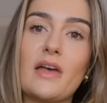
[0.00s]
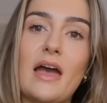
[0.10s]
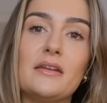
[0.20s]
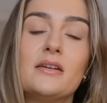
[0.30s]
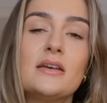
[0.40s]

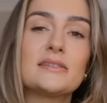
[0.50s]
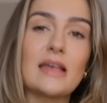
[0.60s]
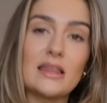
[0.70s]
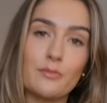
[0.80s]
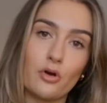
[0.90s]
then
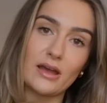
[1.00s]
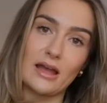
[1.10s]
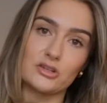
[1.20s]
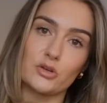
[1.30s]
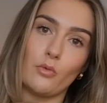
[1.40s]
slightly more
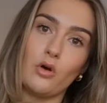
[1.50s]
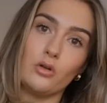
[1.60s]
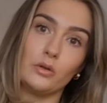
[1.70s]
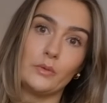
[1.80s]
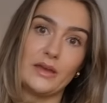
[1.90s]

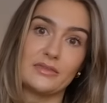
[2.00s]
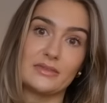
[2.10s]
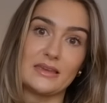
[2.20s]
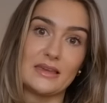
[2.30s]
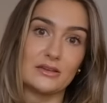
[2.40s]
casual with
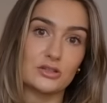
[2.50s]
the